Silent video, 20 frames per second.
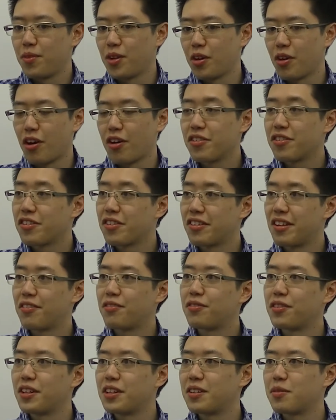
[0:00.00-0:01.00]
ours is
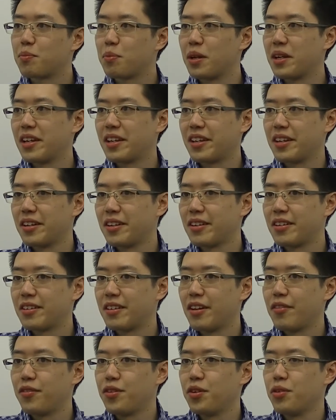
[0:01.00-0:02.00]
different, but it can
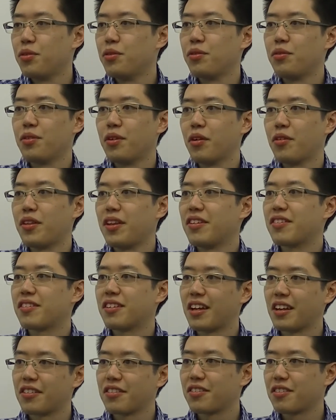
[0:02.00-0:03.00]
give you, these
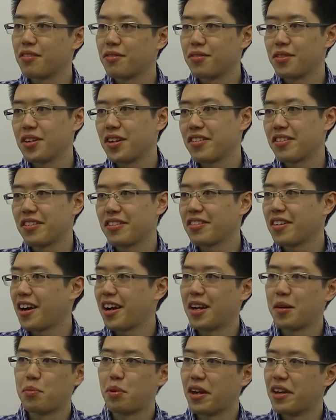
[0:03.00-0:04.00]
things. So for us, it's
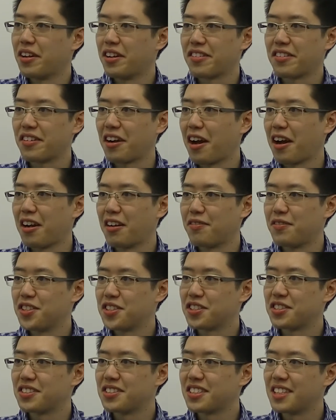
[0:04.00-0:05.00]
higher brightness and higher
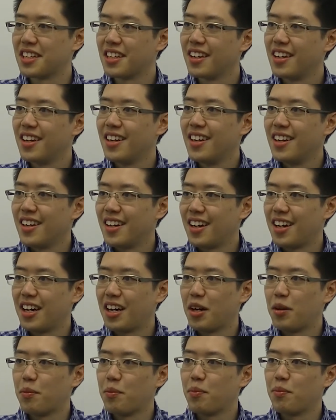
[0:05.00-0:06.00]
efficiency.
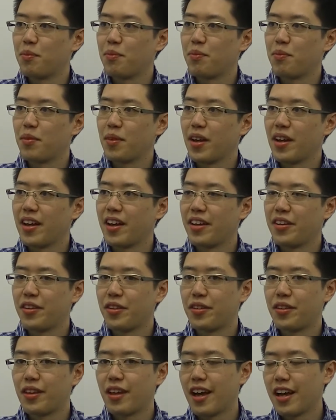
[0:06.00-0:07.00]

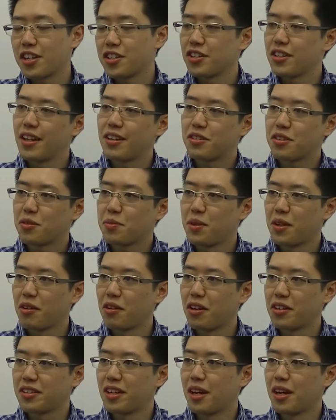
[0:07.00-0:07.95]
And actually, that took me a long